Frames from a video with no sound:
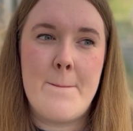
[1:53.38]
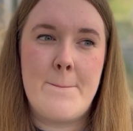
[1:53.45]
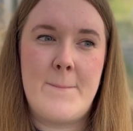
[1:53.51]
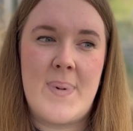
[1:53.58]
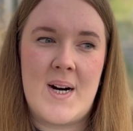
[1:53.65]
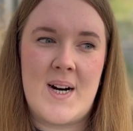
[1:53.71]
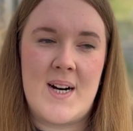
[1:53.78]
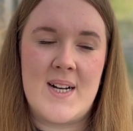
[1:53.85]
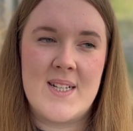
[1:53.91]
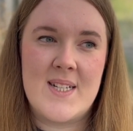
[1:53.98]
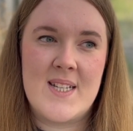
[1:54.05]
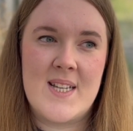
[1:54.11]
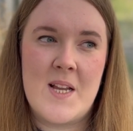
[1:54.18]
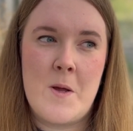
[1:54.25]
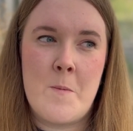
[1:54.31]

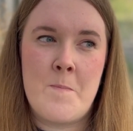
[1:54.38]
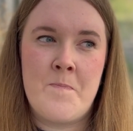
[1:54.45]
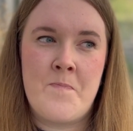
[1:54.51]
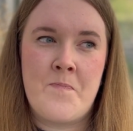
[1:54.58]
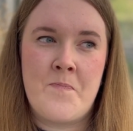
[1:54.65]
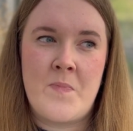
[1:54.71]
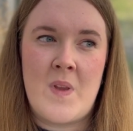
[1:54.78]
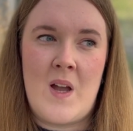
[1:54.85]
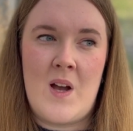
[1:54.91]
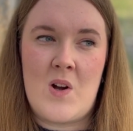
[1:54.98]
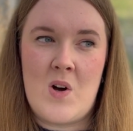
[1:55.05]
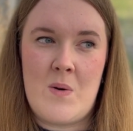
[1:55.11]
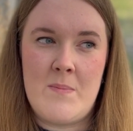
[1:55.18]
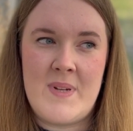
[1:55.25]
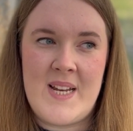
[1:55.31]
but a
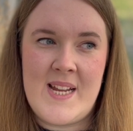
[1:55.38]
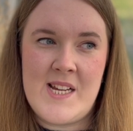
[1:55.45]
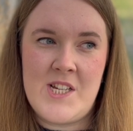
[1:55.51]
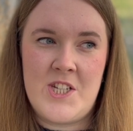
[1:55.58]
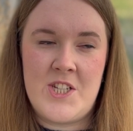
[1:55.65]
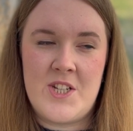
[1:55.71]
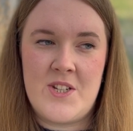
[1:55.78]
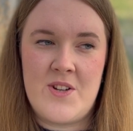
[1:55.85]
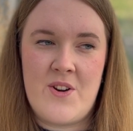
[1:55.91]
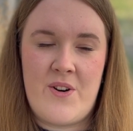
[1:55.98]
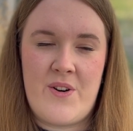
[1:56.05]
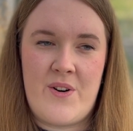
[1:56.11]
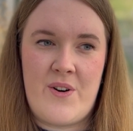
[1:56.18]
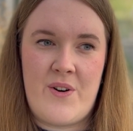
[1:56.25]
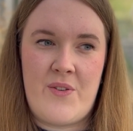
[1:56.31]
combination
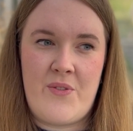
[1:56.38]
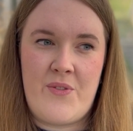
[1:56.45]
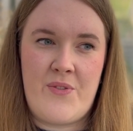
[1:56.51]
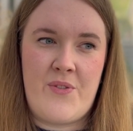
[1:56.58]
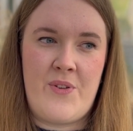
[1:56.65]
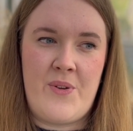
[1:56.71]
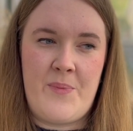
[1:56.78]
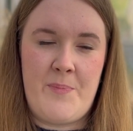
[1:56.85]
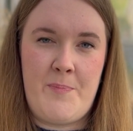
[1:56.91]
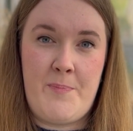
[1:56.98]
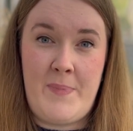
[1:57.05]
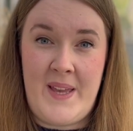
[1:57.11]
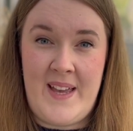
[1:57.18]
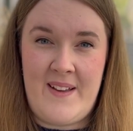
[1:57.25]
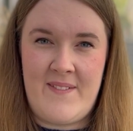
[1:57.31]
of
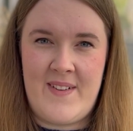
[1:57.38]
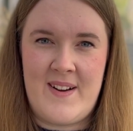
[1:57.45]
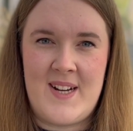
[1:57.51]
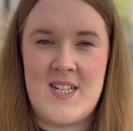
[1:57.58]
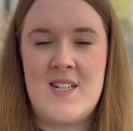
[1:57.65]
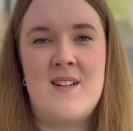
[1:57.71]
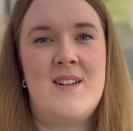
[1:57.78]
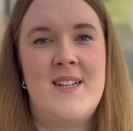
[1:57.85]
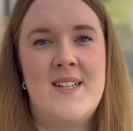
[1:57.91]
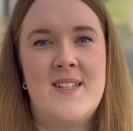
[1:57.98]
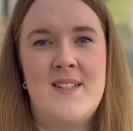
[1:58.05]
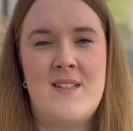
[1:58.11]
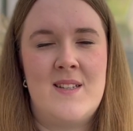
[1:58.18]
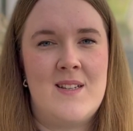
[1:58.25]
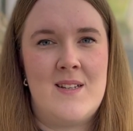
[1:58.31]
being very
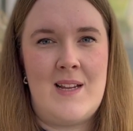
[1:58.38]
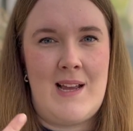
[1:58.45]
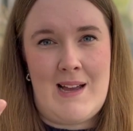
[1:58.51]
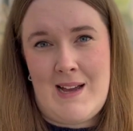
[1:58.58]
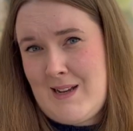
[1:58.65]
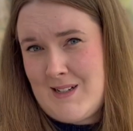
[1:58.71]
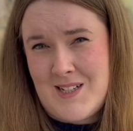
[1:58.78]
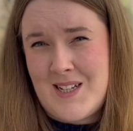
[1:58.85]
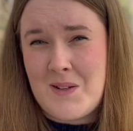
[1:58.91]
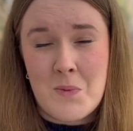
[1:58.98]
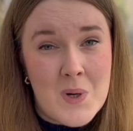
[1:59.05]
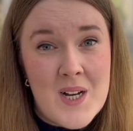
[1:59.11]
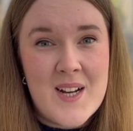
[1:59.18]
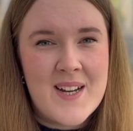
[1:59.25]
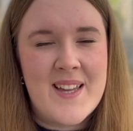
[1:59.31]
tired, actually
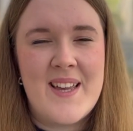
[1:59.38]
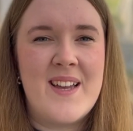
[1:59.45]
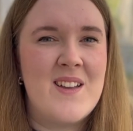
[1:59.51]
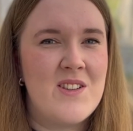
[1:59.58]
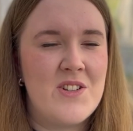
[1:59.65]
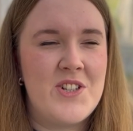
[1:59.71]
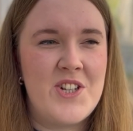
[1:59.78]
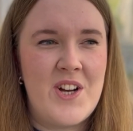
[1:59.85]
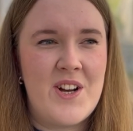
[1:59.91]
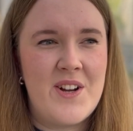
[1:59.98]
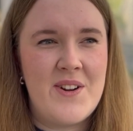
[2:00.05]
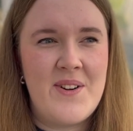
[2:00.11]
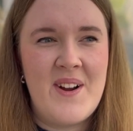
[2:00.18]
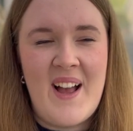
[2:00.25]
working at the show,